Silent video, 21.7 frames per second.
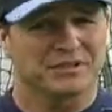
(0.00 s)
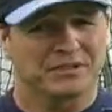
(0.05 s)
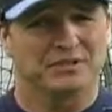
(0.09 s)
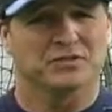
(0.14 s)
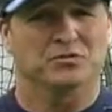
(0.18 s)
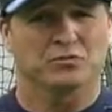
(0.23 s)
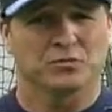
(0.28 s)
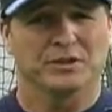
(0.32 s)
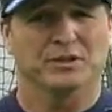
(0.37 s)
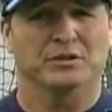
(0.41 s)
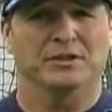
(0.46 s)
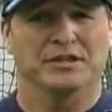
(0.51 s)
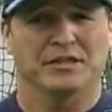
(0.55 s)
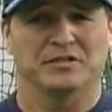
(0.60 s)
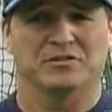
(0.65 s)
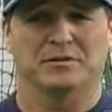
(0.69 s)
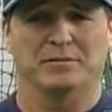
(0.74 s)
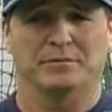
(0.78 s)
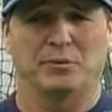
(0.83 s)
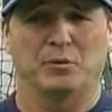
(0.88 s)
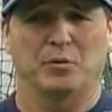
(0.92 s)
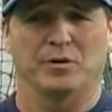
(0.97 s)
this really is
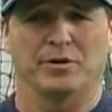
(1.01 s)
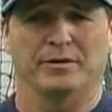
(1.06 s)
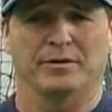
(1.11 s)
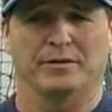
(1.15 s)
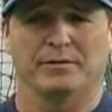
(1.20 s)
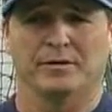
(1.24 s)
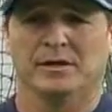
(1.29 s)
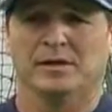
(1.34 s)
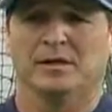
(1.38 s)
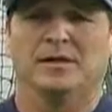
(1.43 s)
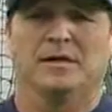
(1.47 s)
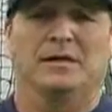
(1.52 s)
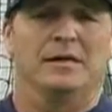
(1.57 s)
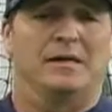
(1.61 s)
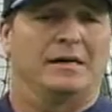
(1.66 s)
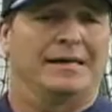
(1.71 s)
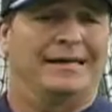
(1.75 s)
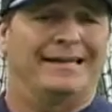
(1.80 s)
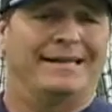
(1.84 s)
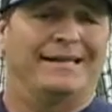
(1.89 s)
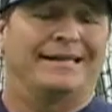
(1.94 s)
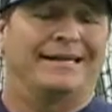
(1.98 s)
important.
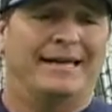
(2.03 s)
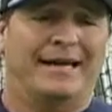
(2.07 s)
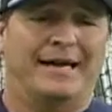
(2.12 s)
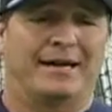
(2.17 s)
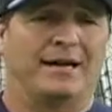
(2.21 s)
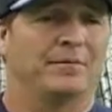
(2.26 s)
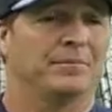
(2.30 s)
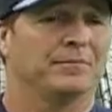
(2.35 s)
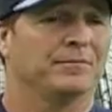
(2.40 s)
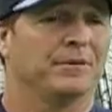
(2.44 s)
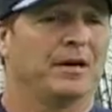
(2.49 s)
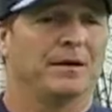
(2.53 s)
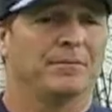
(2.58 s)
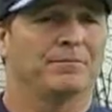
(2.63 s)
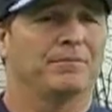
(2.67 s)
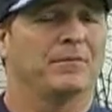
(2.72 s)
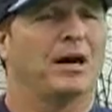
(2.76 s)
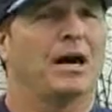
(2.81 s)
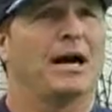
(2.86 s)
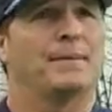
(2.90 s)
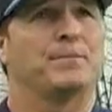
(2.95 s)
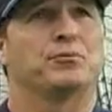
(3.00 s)
And again, I'm, I'm,
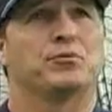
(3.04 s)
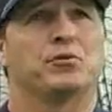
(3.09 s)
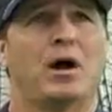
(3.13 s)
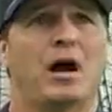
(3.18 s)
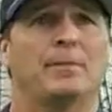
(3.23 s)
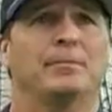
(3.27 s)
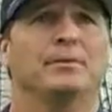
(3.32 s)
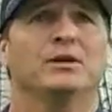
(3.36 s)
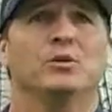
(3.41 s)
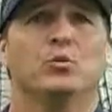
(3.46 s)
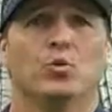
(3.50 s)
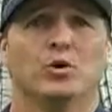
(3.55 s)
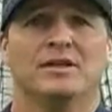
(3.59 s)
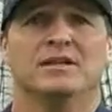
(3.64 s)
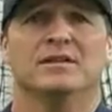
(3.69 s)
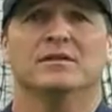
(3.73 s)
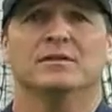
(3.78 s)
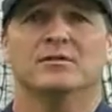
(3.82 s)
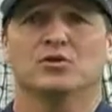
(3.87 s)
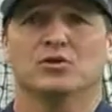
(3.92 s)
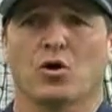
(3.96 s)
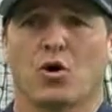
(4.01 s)
I probably
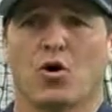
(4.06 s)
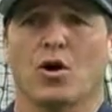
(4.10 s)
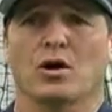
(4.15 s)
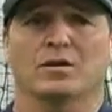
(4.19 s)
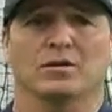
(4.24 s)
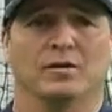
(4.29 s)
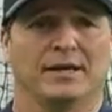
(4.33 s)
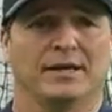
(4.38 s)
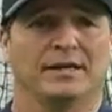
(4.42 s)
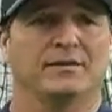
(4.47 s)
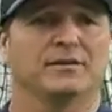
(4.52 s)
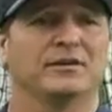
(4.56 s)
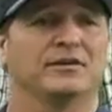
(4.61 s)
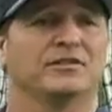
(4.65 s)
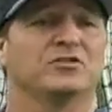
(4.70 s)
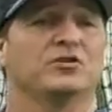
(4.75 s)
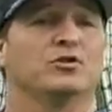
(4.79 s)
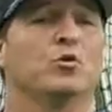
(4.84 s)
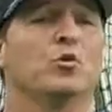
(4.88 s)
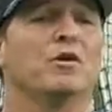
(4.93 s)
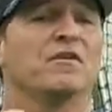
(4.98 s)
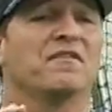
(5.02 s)
wouldn't talk like this
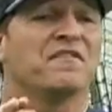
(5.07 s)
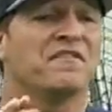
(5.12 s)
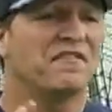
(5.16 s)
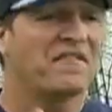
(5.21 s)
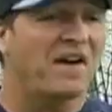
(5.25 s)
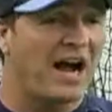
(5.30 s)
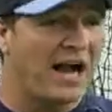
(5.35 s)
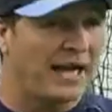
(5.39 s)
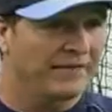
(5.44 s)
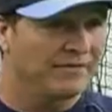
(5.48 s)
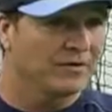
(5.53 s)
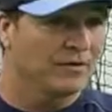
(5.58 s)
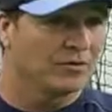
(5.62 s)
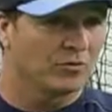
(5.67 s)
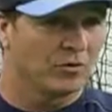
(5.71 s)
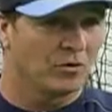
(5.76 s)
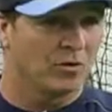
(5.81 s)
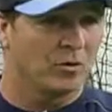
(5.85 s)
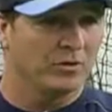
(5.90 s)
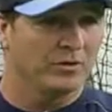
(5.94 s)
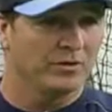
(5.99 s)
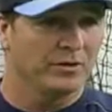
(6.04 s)
to a five year
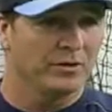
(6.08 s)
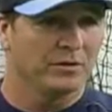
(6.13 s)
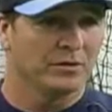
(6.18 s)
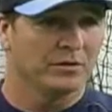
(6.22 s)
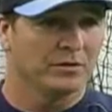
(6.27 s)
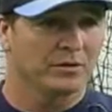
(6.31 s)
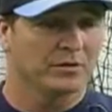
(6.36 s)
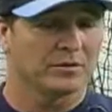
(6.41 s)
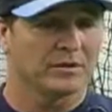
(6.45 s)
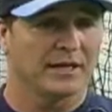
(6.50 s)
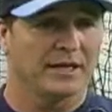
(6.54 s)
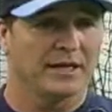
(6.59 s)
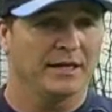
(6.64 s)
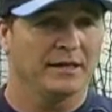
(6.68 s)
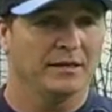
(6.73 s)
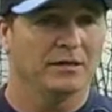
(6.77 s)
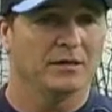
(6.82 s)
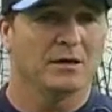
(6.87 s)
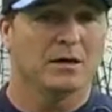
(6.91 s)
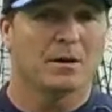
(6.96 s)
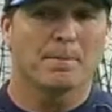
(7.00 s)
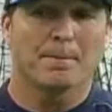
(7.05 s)
old, okay?
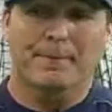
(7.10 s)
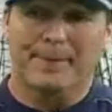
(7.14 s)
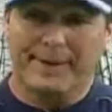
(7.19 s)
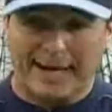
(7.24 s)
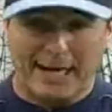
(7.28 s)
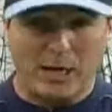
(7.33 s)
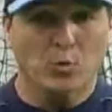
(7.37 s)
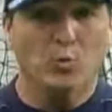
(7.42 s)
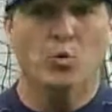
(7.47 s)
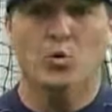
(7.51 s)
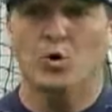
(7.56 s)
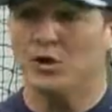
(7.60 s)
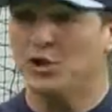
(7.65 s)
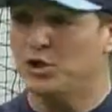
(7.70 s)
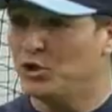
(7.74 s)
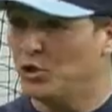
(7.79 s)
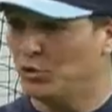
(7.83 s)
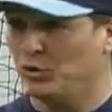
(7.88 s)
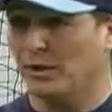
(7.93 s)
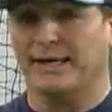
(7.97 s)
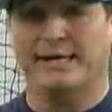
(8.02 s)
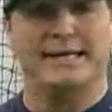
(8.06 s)
But I would
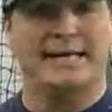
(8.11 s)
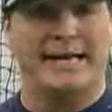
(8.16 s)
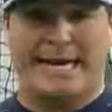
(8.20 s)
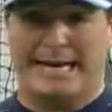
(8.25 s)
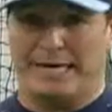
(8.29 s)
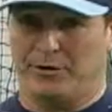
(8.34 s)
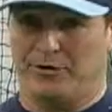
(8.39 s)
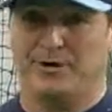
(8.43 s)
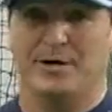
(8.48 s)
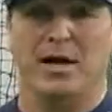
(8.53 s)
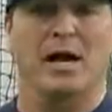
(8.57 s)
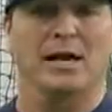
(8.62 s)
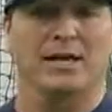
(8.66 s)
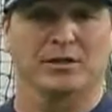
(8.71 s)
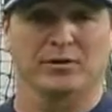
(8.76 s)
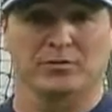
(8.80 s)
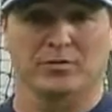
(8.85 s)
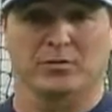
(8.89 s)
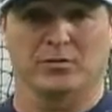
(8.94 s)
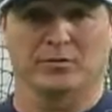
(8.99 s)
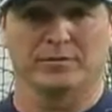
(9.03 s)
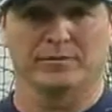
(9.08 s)
to like an eight or nine
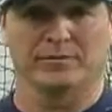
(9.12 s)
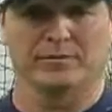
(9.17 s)
year old,